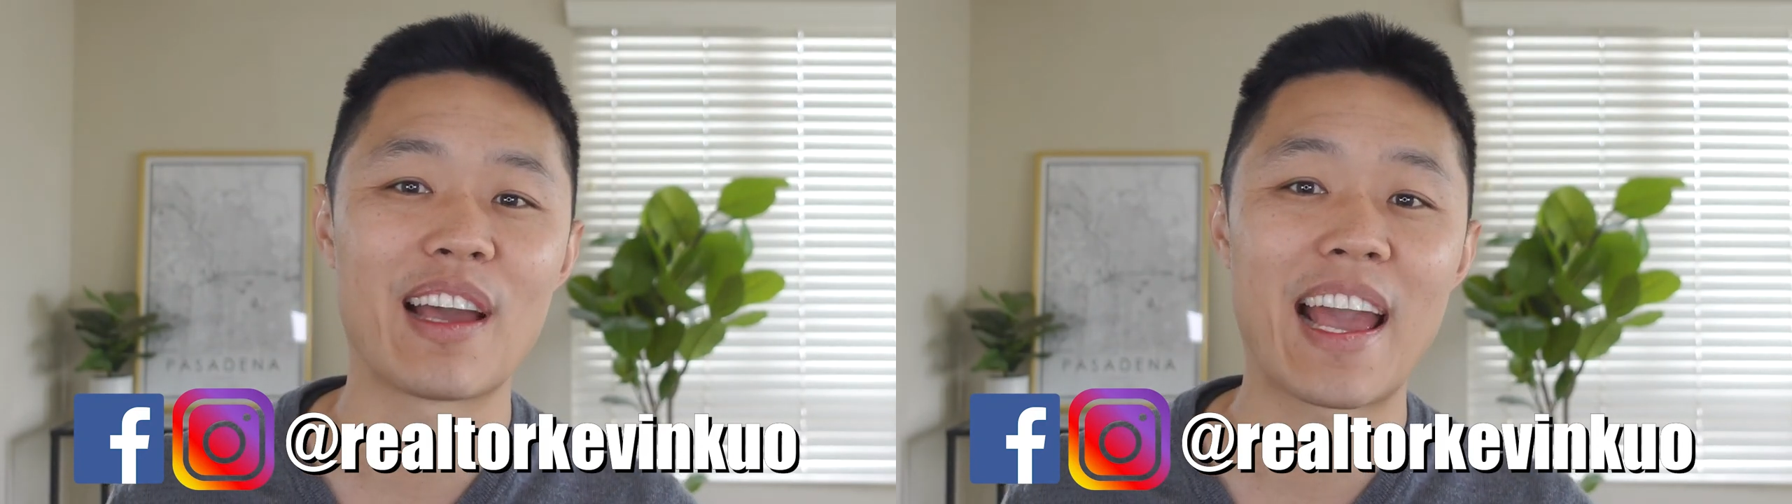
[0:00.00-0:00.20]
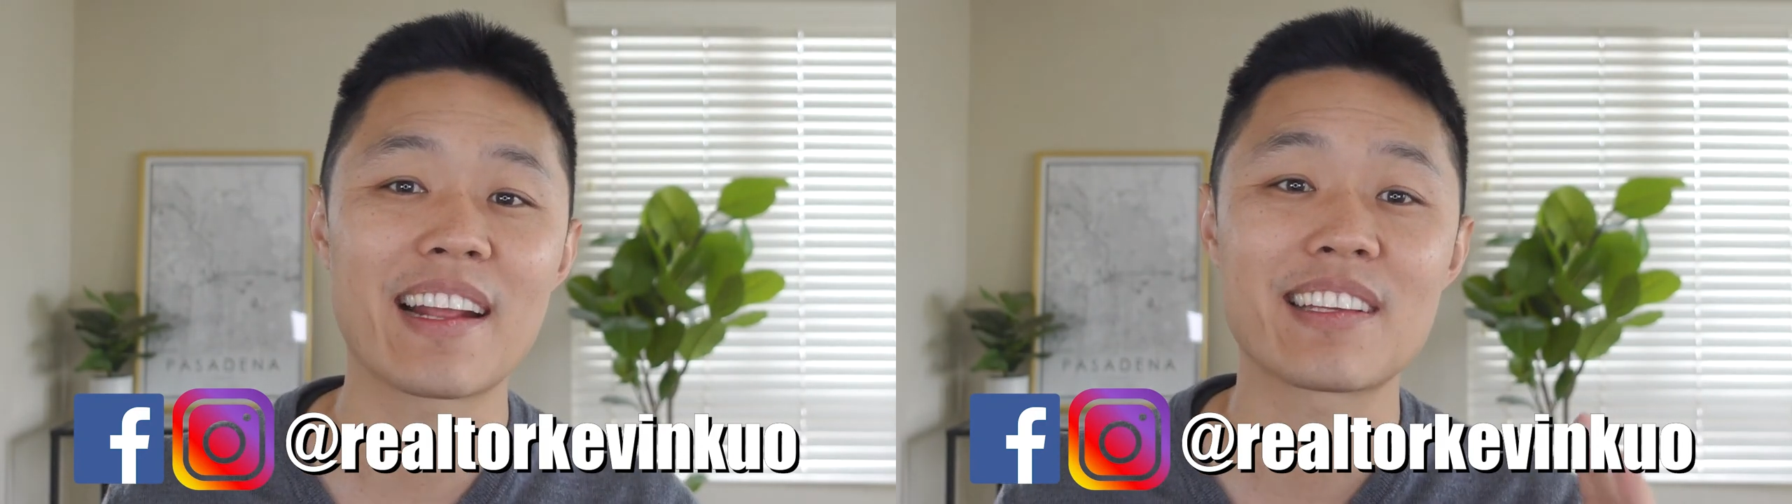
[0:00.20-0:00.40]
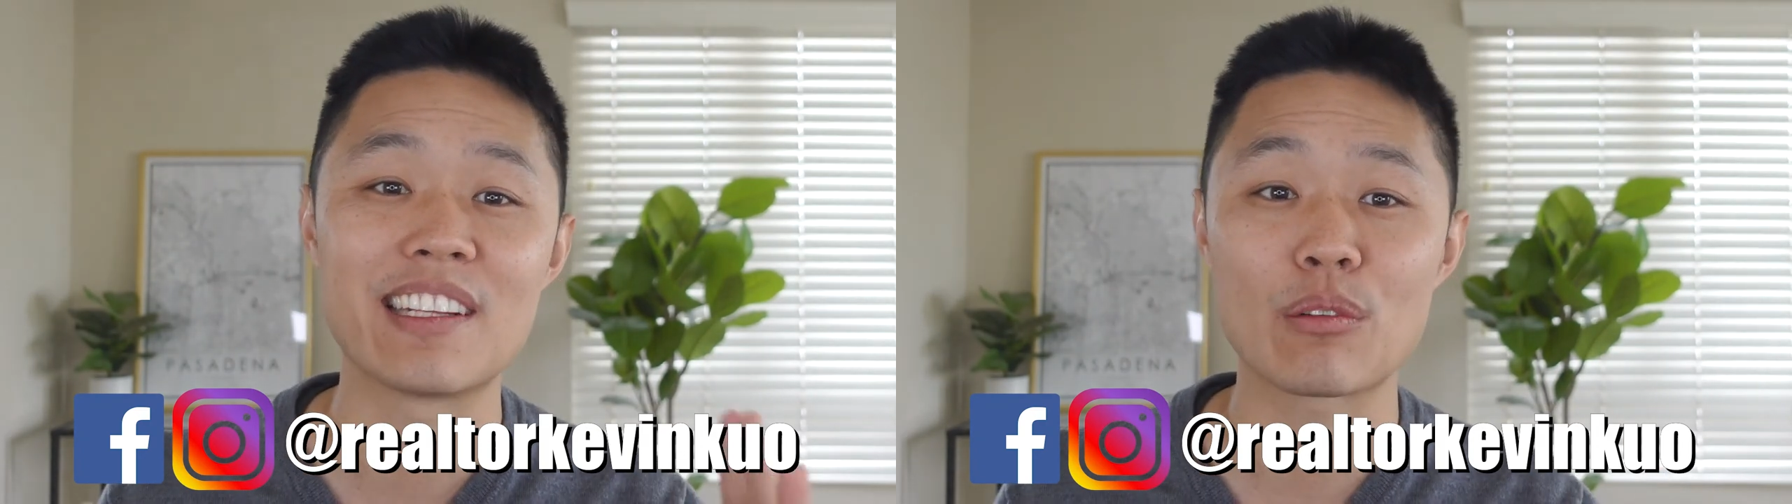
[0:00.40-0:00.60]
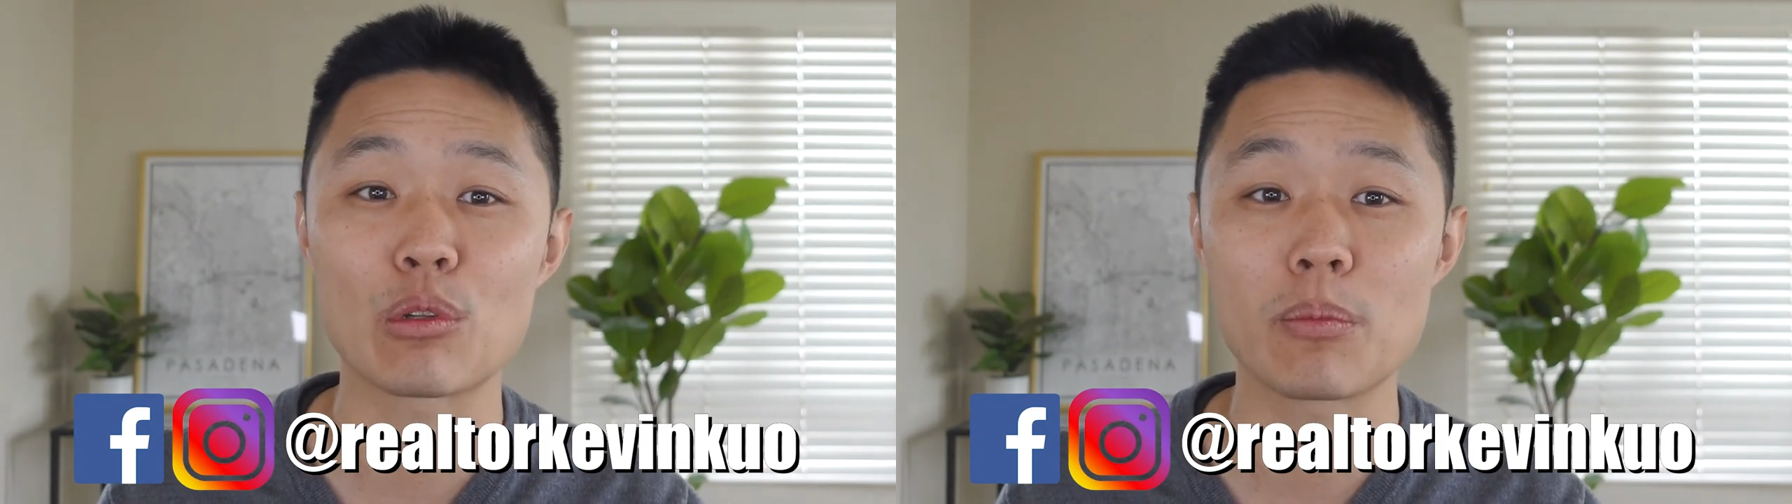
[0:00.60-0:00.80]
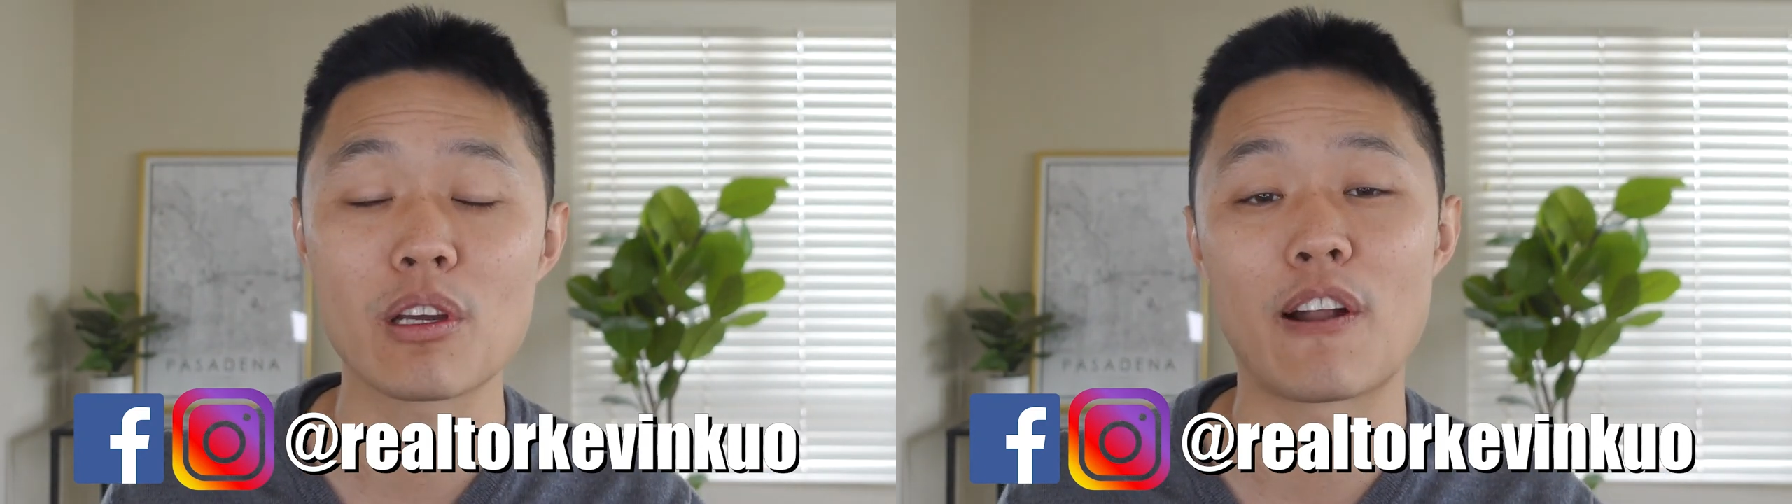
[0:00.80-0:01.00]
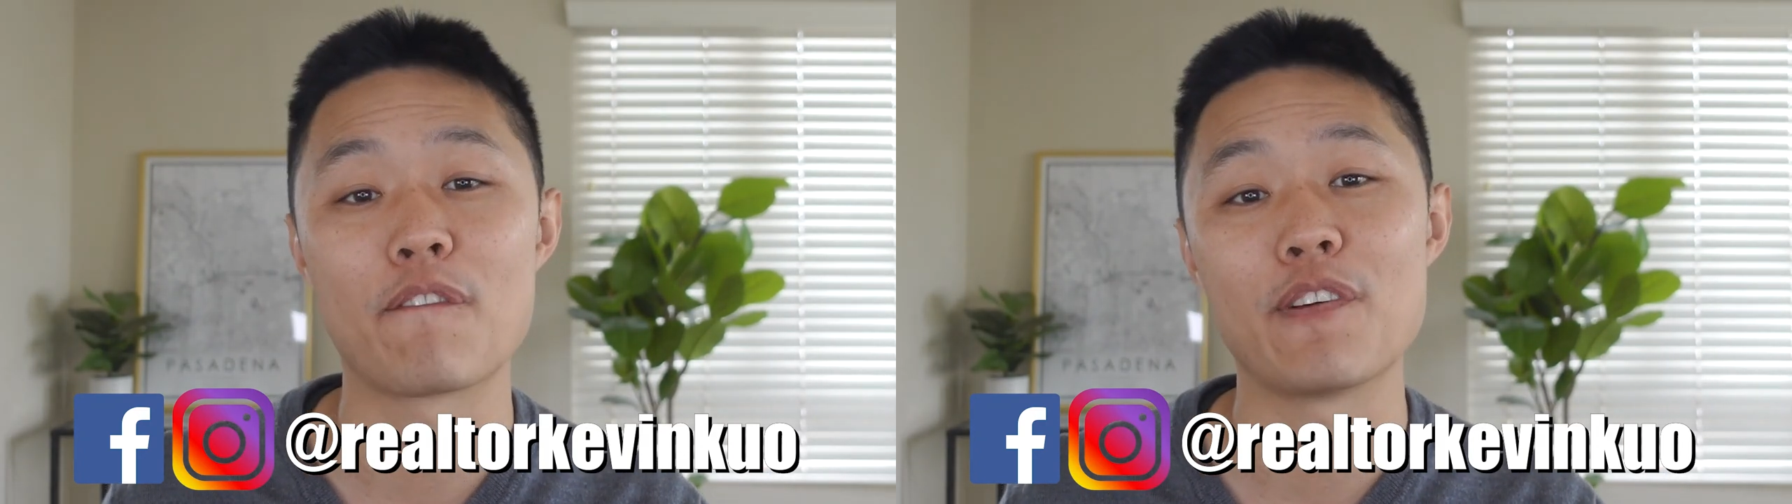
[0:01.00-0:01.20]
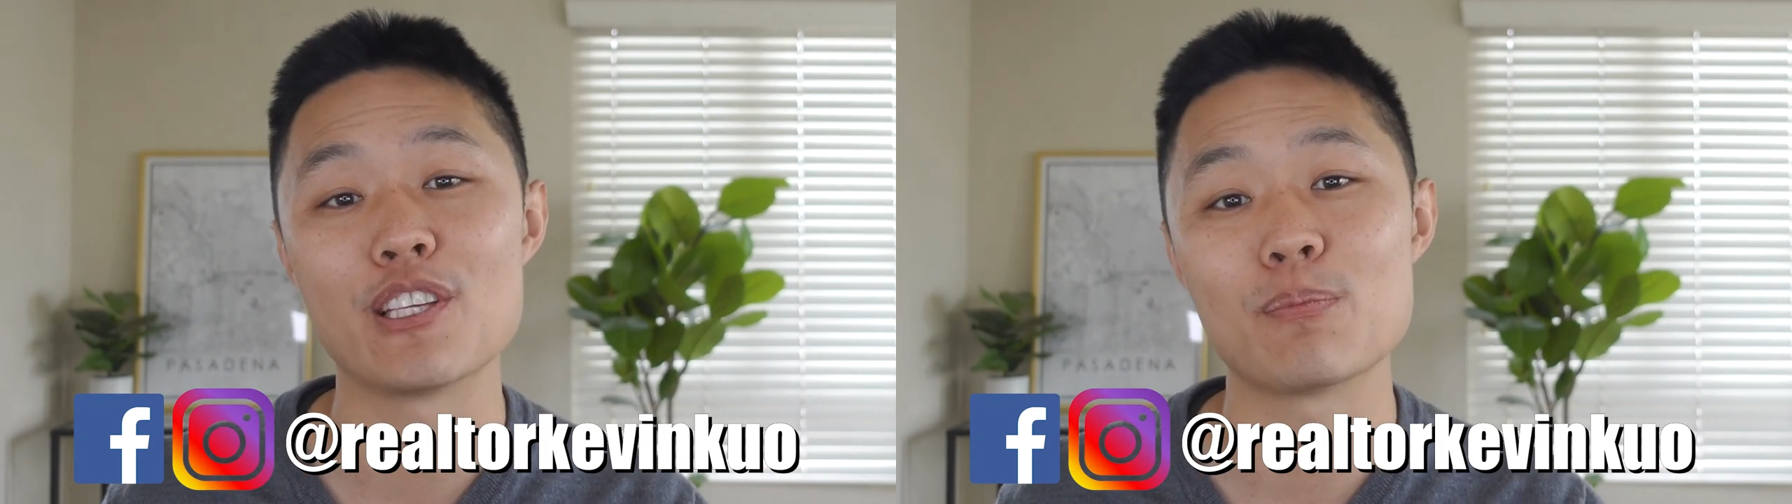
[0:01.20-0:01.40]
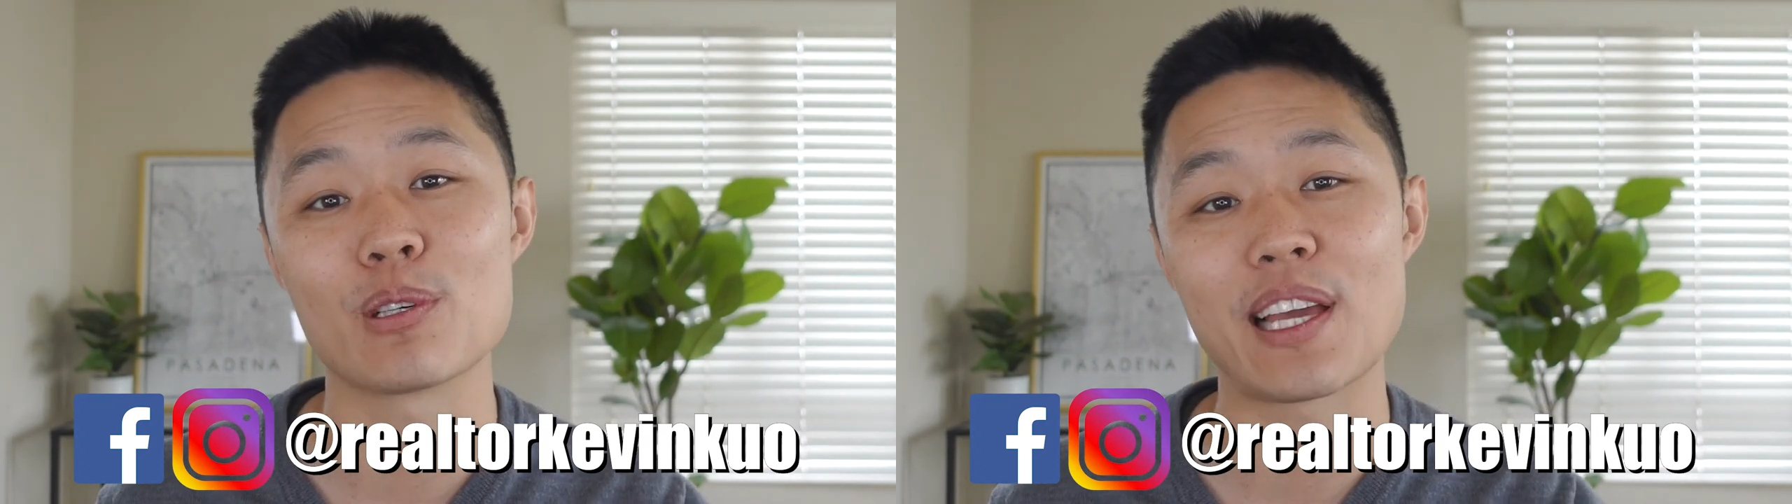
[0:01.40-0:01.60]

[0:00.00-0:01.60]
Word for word: and connect with me on Facebook